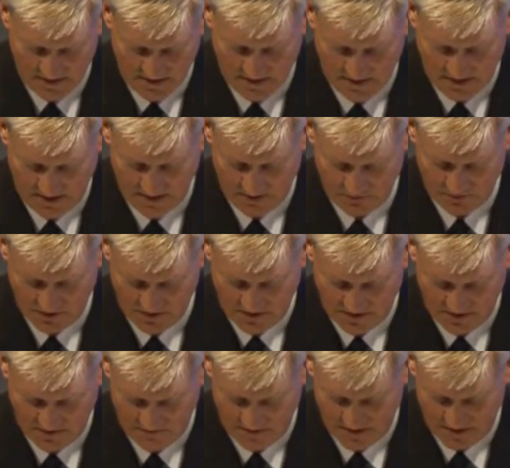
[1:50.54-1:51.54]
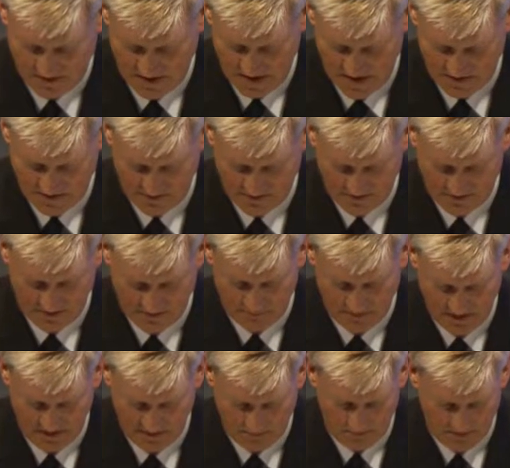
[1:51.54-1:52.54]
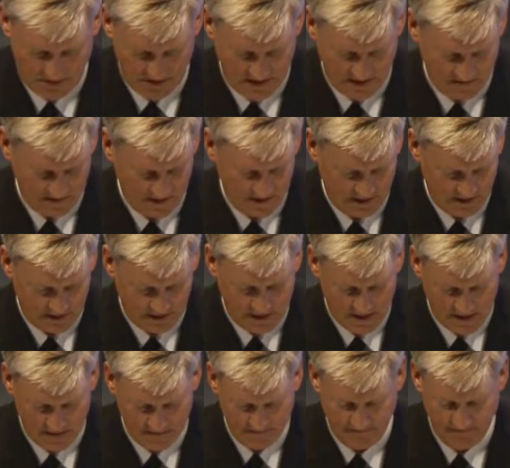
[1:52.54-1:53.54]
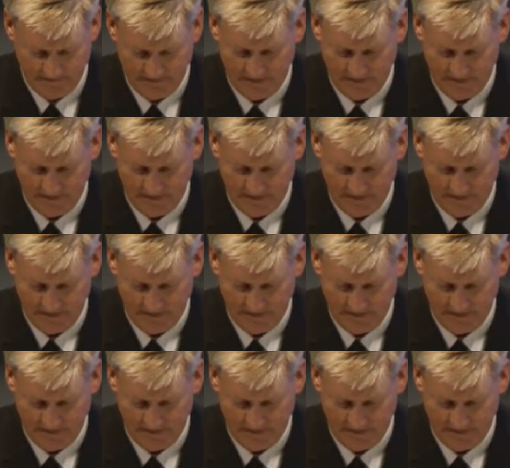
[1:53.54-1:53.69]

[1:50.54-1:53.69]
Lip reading: we'll see if the Nationals can beat the Braves again.